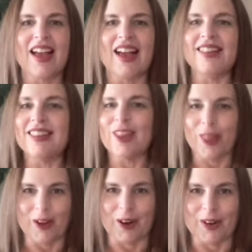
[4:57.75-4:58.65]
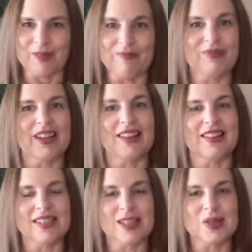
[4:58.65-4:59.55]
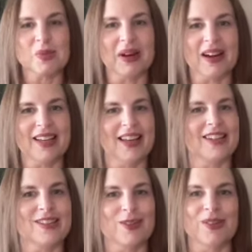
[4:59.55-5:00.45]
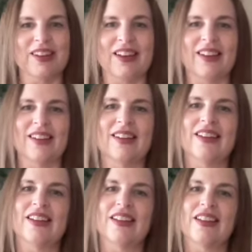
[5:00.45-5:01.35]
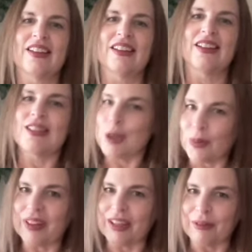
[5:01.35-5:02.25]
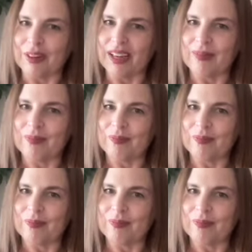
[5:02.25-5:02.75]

And then the third, and this is where I get to the is it really free?